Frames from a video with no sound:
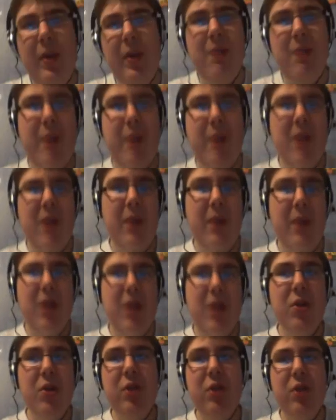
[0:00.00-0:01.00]
free to play and pay
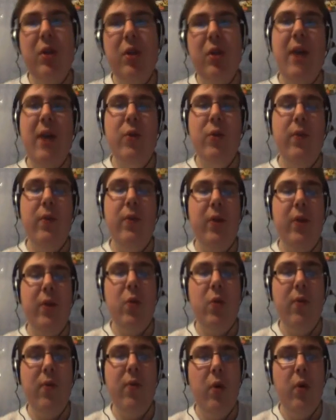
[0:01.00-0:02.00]
to play, just so you have an
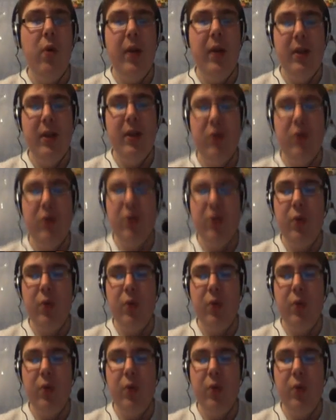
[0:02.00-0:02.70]
overview of what it is,